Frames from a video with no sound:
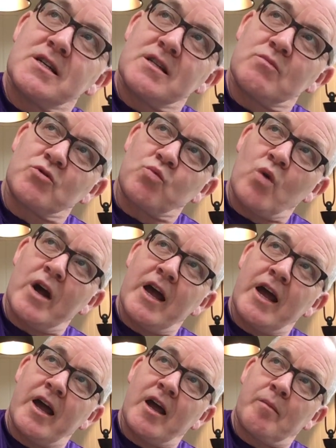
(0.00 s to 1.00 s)
that was
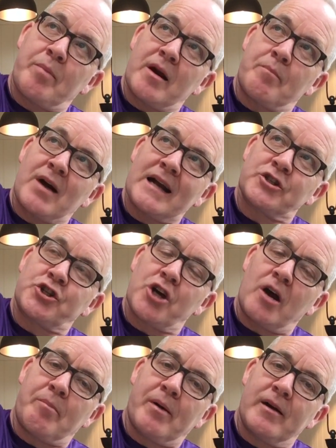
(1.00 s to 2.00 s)
way up on a branch
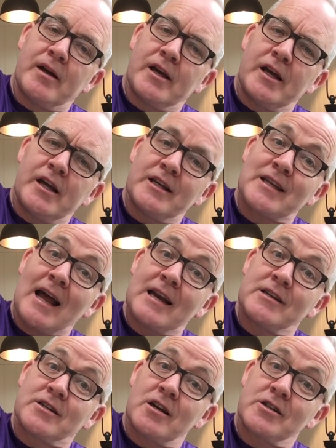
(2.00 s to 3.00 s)
up, his
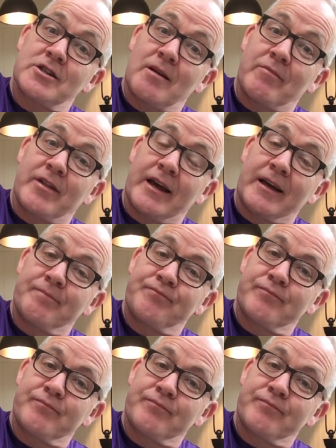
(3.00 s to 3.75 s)
hand touched something,